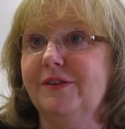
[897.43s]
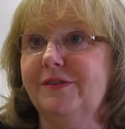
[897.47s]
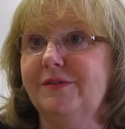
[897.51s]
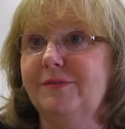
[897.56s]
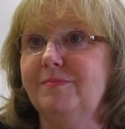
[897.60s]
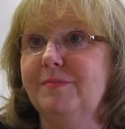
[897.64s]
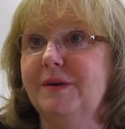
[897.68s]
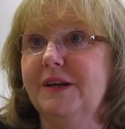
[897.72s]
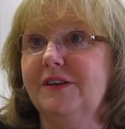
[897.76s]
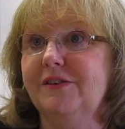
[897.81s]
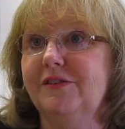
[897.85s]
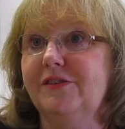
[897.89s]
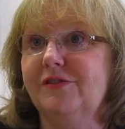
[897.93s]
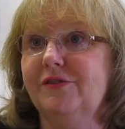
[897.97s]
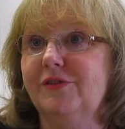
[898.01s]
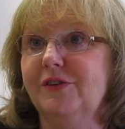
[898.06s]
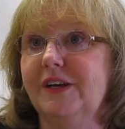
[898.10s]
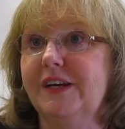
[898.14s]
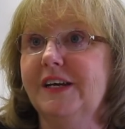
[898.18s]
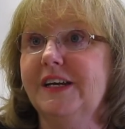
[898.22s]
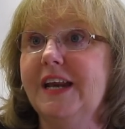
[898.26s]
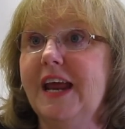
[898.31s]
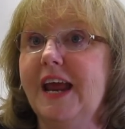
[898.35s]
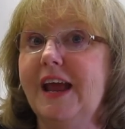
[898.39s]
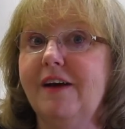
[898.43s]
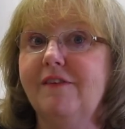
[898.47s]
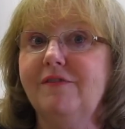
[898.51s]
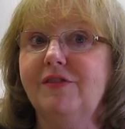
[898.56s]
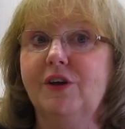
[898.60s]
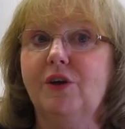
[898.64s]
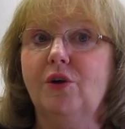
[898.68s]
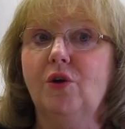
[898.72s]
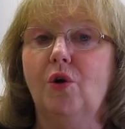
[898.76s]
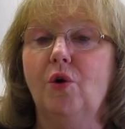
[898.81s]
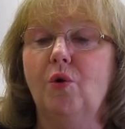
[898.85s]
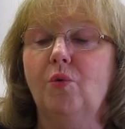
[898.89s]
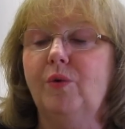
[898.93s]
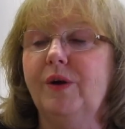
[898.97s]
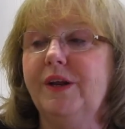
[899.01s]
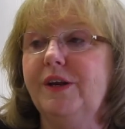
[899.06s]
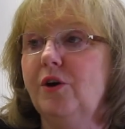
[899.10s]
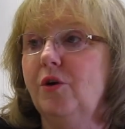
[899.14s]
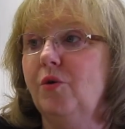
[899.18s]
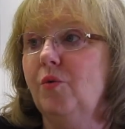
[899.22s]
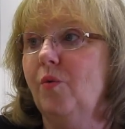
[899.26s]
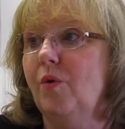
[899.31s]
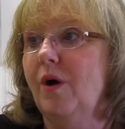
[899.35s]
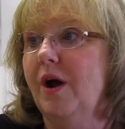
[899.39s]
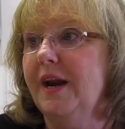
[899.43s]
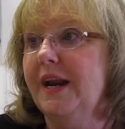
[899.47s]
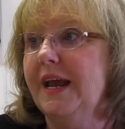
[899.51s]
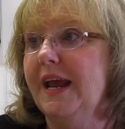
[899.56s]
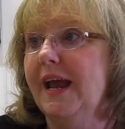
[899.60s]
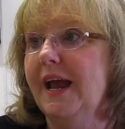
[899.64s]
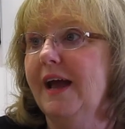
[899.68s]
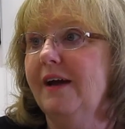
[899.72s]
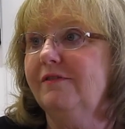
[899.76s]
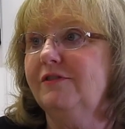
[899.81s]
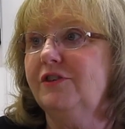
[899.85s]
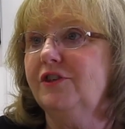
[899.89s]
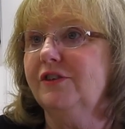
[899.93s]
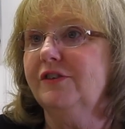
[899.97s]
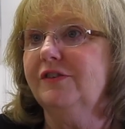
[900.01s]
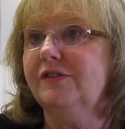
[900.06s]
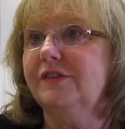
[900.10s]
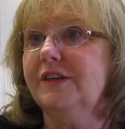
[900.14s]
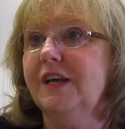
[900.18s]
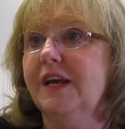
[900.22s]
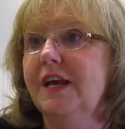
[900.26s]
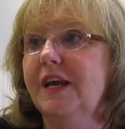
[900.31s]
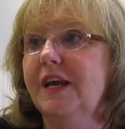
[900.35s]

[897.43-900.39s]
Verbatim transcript: this ministry and have the goal. We don't want to have just,